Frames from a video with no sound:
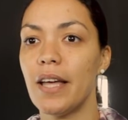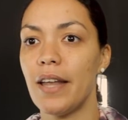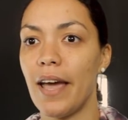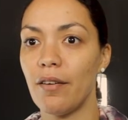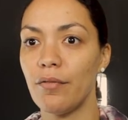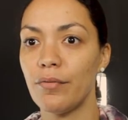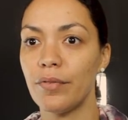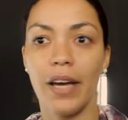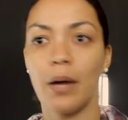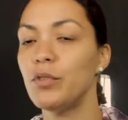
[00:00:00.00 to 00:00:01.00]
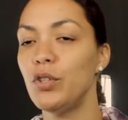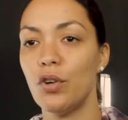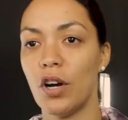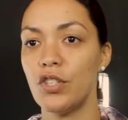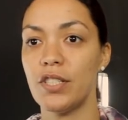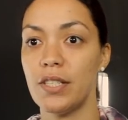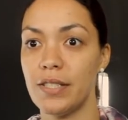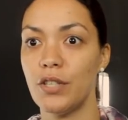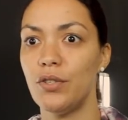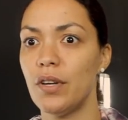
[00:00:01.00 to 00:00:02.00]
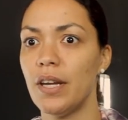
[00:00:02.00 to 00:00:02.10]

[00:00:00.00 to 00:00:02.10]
that have come to your consciousness that you